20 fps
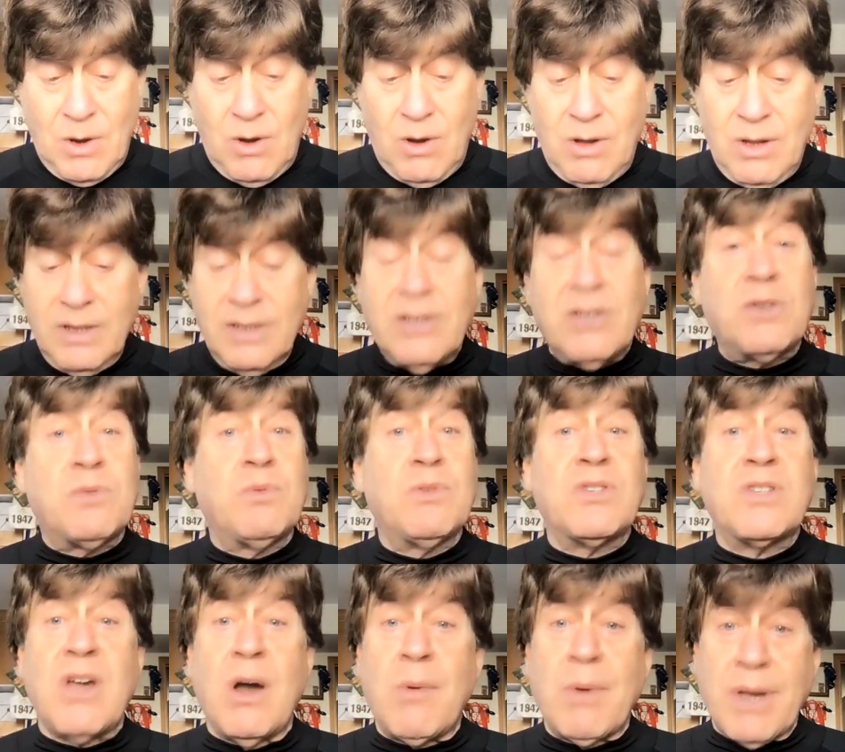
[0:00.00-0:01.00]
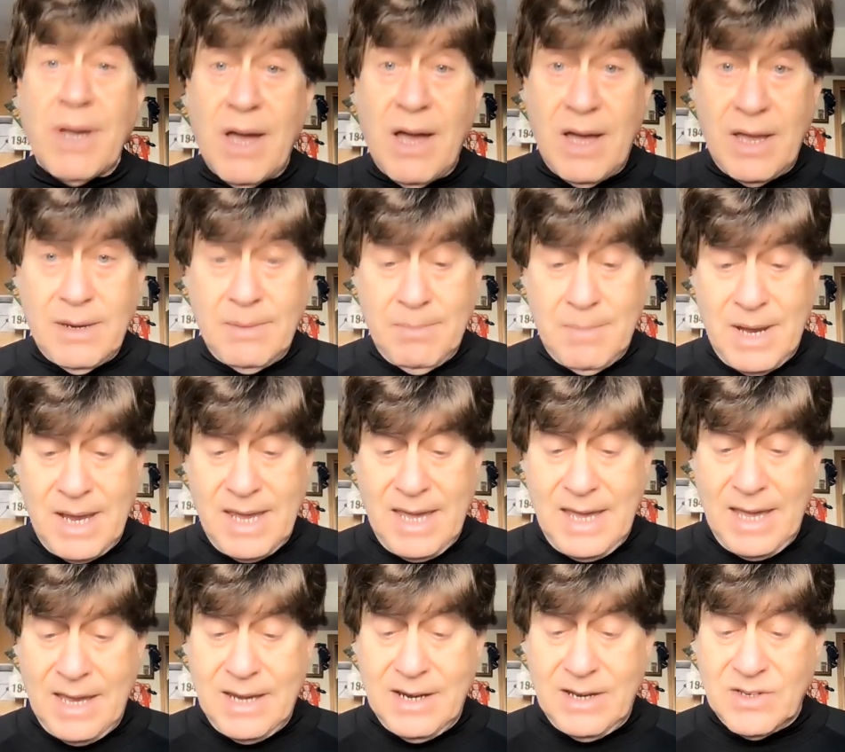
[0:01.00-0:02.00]
All this was going on in my
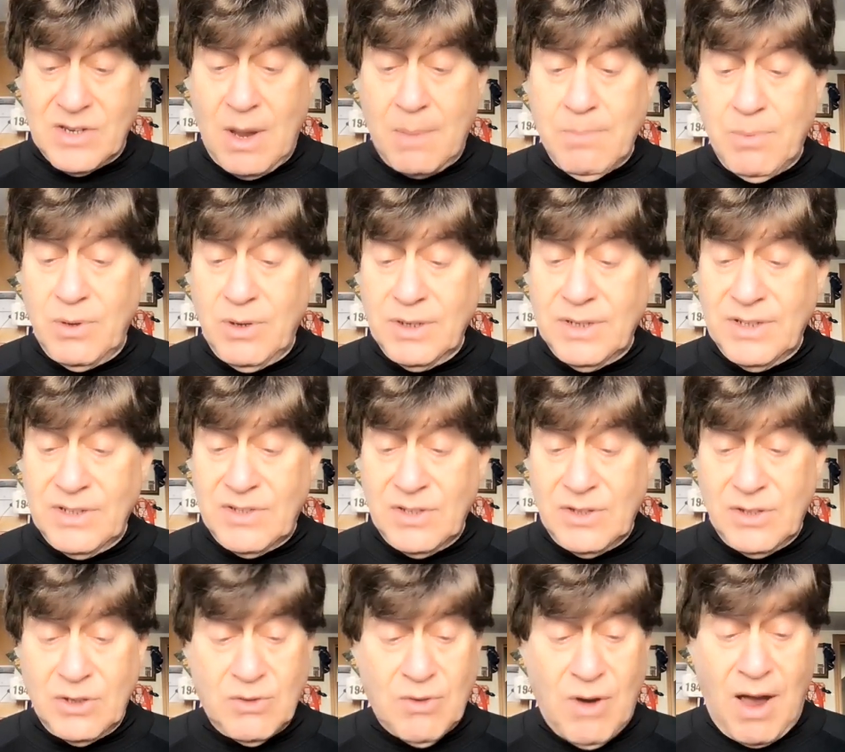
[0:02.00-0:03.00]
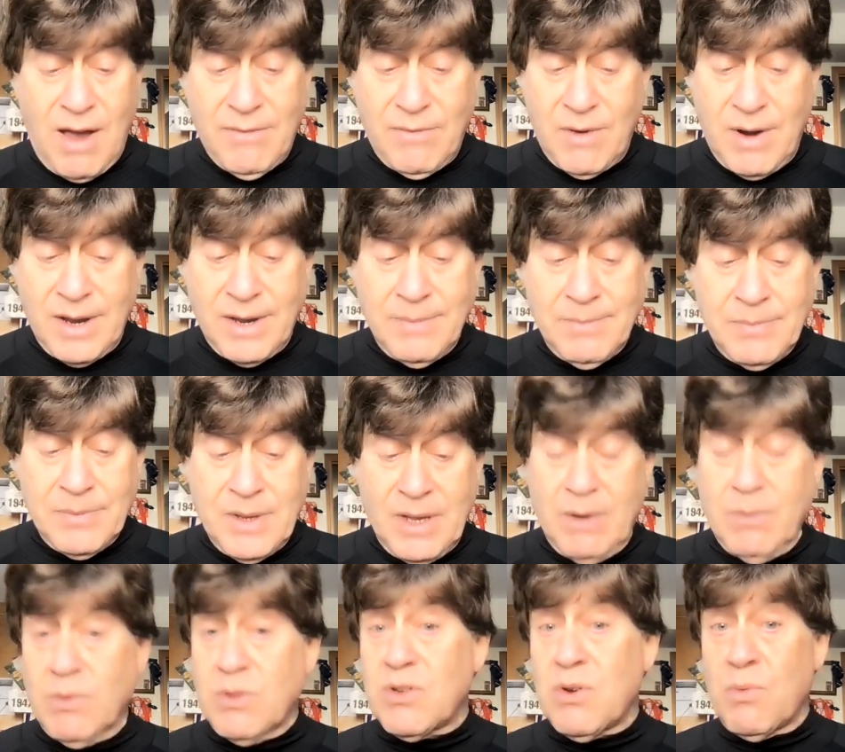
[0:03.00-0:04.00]
head as I pulled into the driveway.
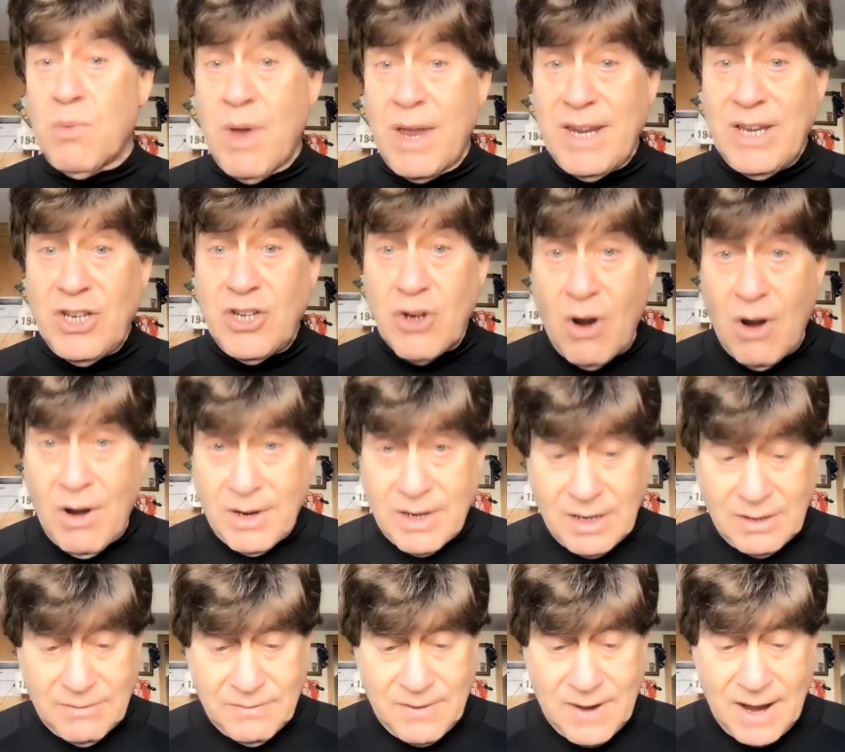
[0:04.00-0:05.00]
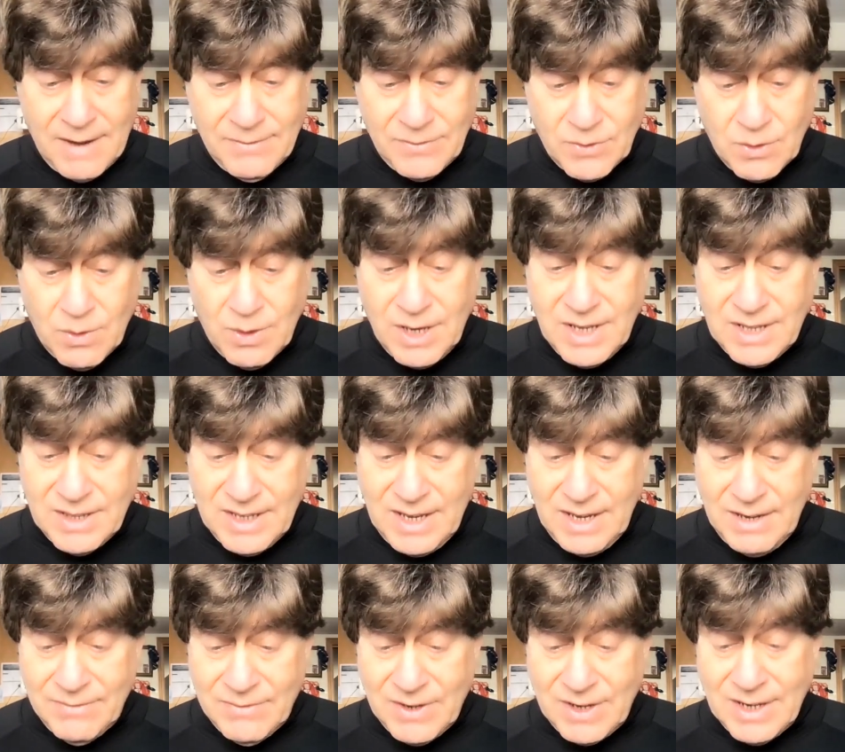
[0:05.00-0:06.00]
It was already dark at 5:30 in the
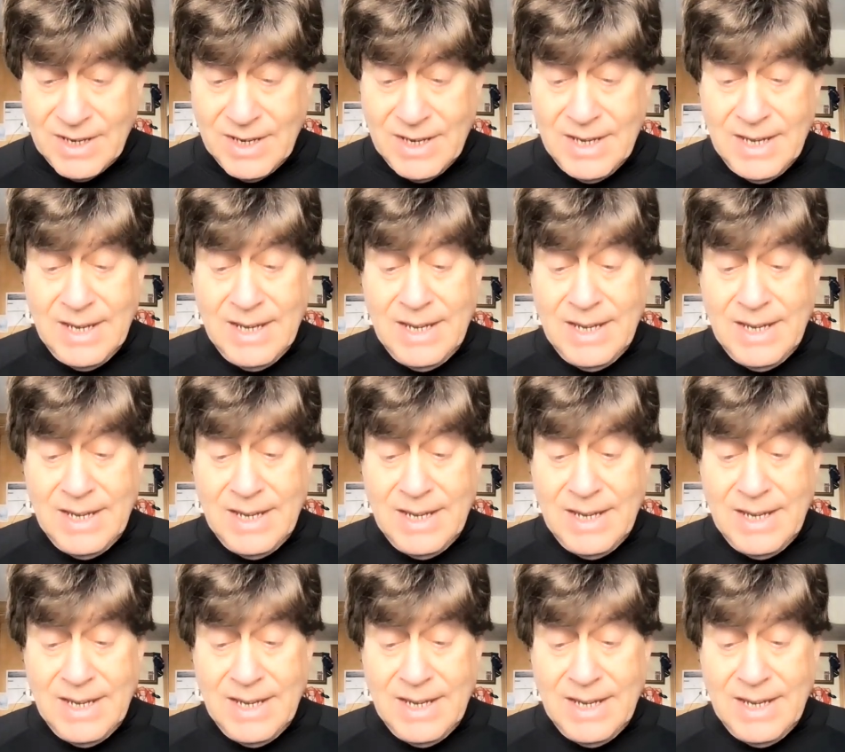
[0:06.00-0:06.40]
evening.